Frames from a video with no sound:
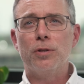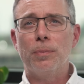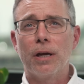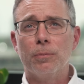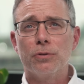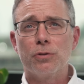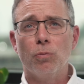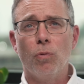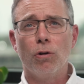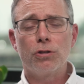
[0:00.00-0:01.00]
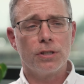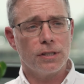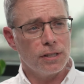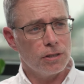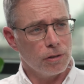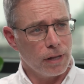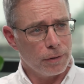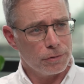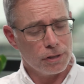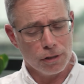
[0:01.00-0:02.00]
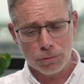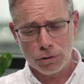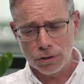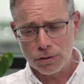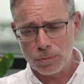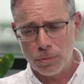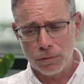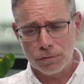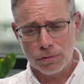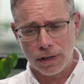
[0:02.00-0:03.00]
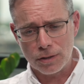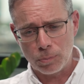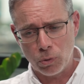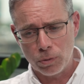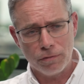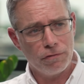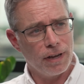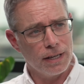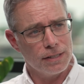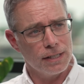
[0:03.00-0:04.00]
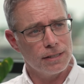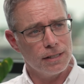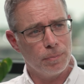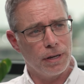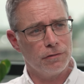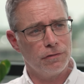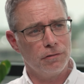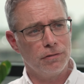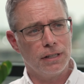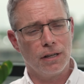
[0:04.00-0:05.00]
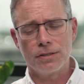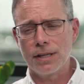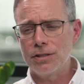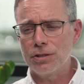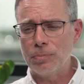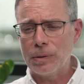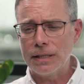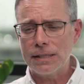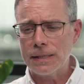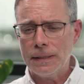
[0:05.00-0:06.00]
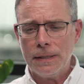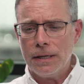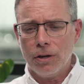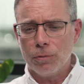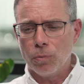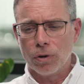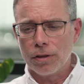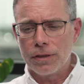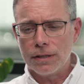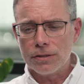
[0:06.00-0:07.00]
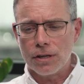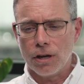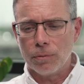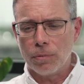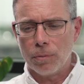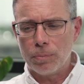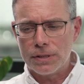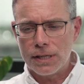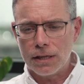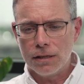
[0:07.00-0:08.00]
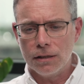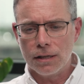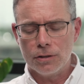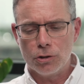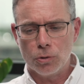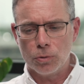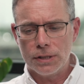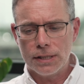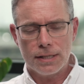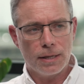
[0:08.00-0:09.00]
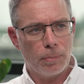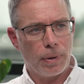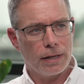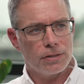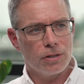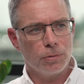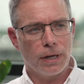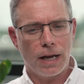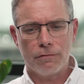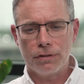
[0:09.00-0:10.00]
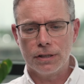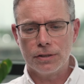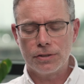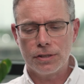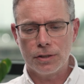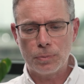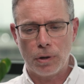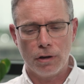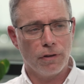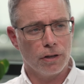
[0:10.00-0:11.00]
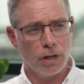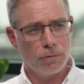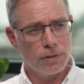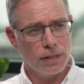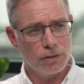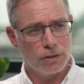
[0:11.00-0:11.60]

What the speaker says: to be able to watch the digital health solutions move through that deployment phase into the benefit realisation bit. And one of the things that I particularly enjoyed is the impact that we're having as part of our noting